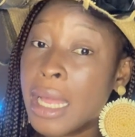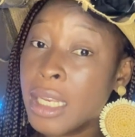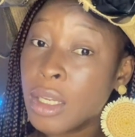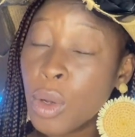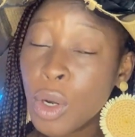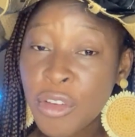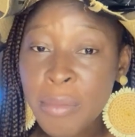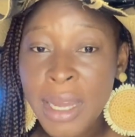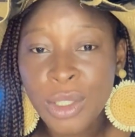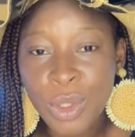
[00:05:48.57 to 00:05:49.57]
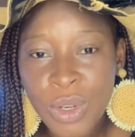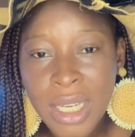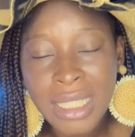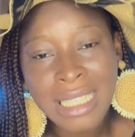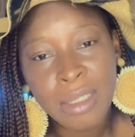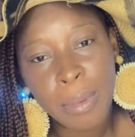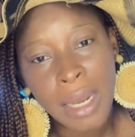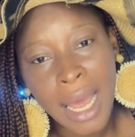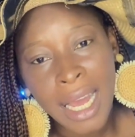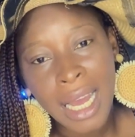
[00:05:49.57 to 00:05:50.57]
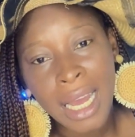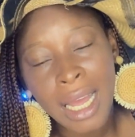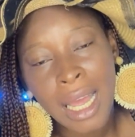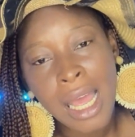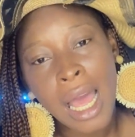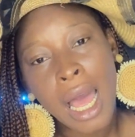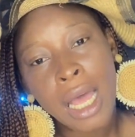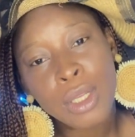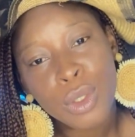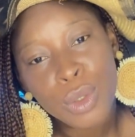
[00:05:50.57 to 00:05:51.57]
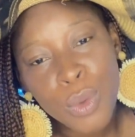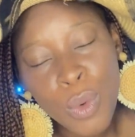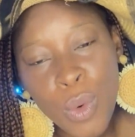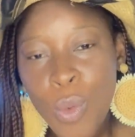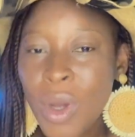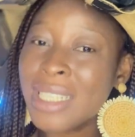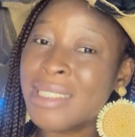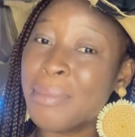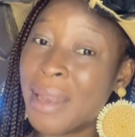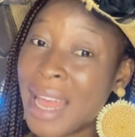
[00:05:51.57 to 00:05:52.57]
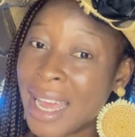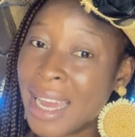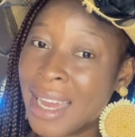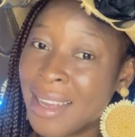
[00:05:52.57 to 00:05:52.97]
The color of my dress is black. And so, what is black